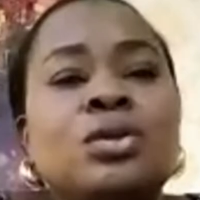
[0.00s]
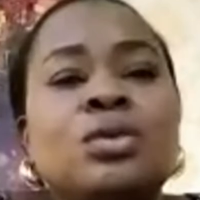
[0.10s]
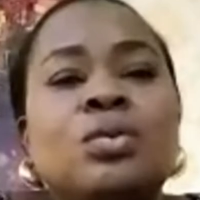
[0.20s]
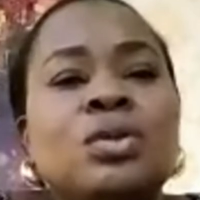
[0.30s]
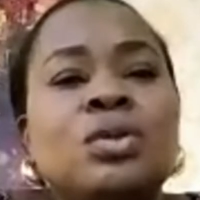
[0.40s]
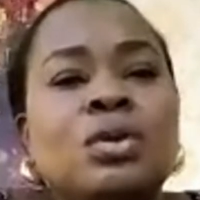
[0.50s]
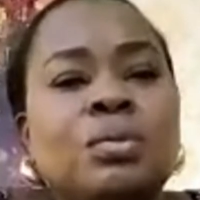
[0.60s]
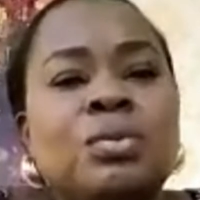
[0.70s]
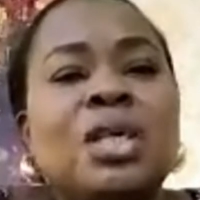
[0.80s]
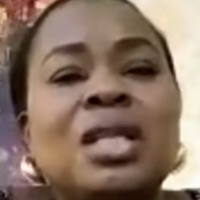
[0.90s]
was
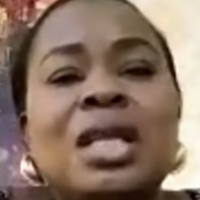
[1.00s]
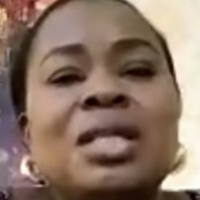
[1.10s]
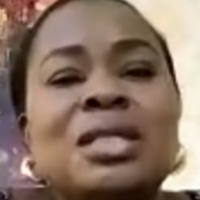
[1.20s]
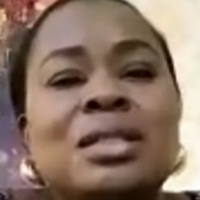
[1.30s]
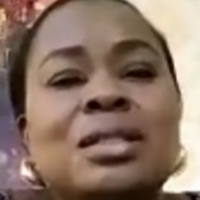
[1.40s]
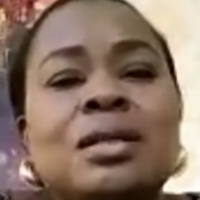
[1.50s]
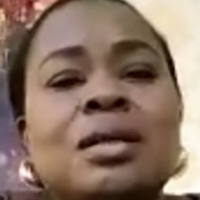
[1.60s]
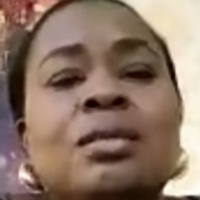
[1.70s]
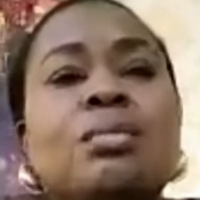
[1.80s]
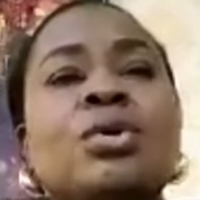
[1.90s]
something that
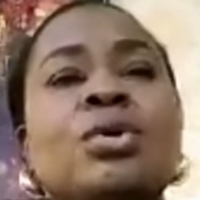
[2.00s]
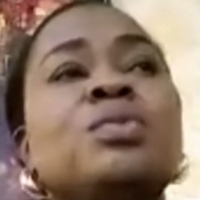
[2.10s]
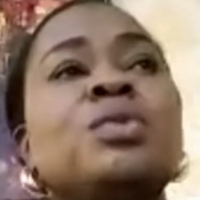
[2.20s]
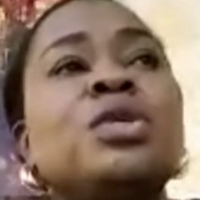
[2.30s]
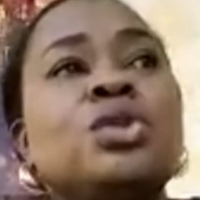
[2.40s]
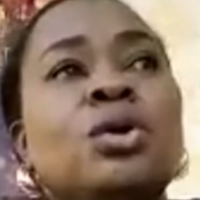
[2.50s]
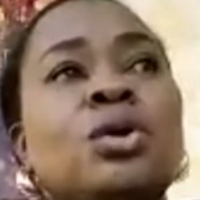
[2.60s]
must be done